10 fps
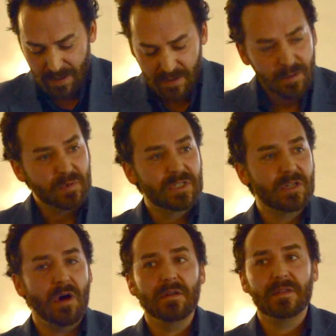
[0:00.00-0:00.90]
The
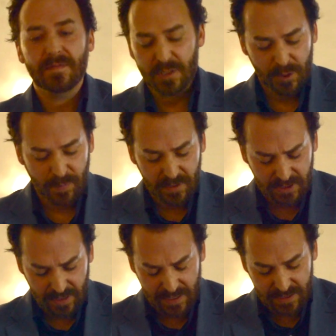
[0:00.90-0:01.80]
result of this
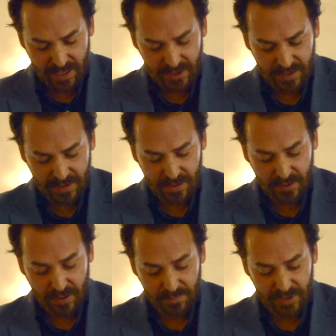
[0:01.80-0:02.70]
spiritualization is that the
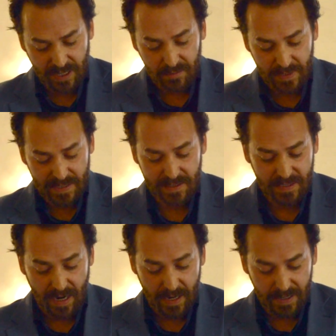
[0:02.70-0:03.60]
term gentleman
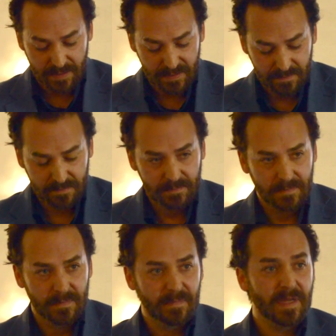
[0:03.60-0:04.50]
died.
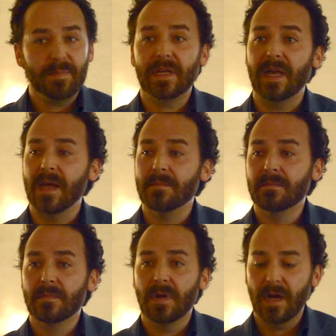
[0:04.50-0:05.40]
It became
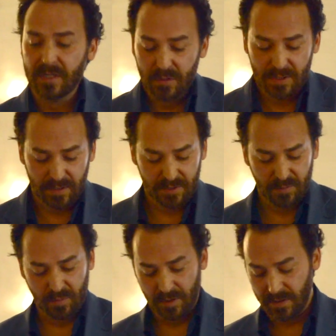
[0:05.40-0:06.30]
a
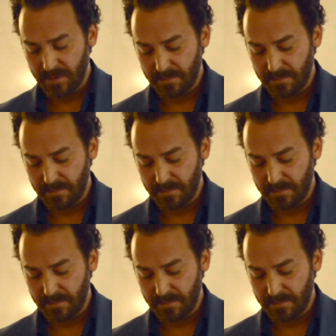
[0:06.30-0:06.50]
useless word.